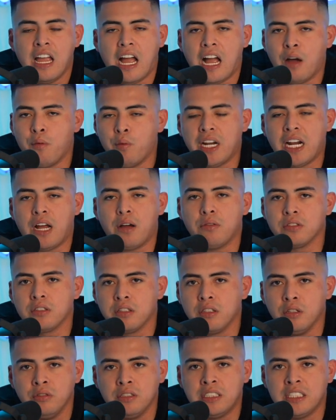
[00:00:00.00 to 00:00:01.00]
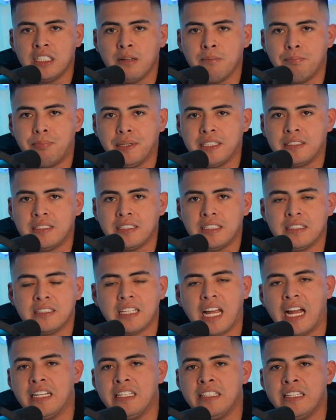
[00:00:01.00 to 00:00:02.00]
When I was losing in business,
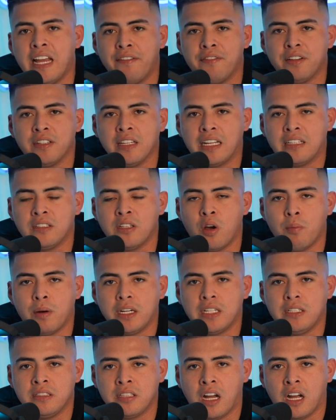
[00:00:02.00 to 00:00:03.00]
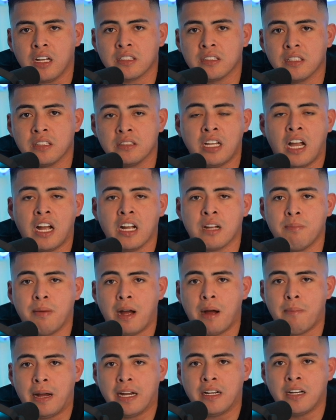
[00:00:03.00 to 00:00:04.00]
I never let nobody talk
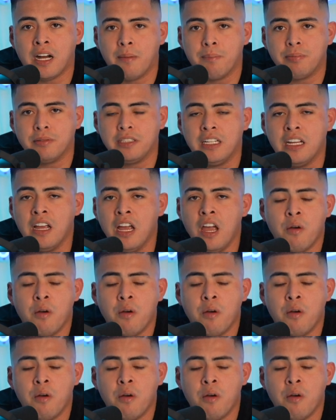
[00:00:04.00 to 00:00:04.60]
about my company.